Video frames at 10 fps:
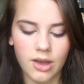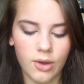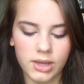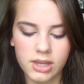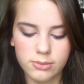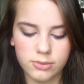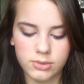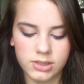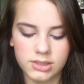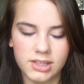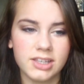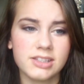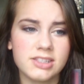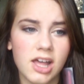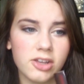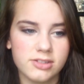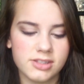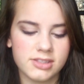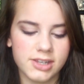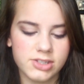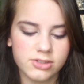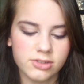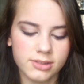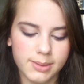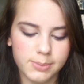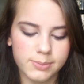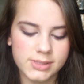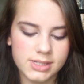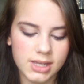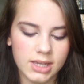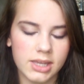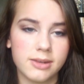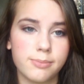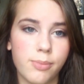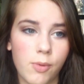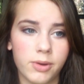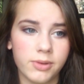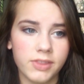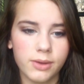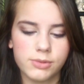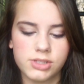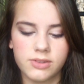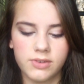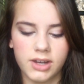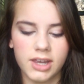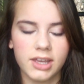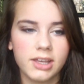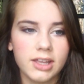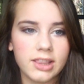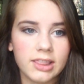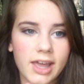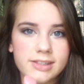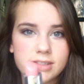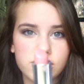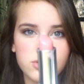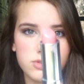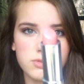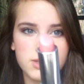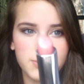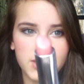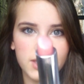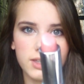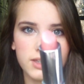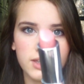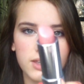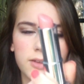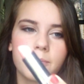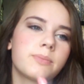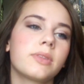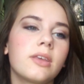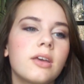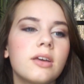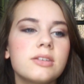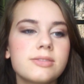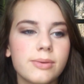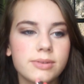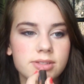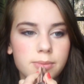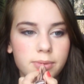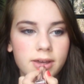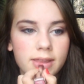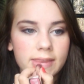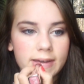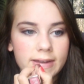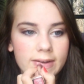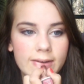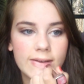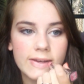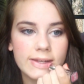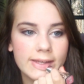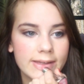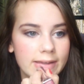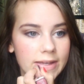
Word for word: oh, I can't remember what, I think it's Color Sensational lipstick in Born With It, which is a very light nudie pink. So I just apply that on.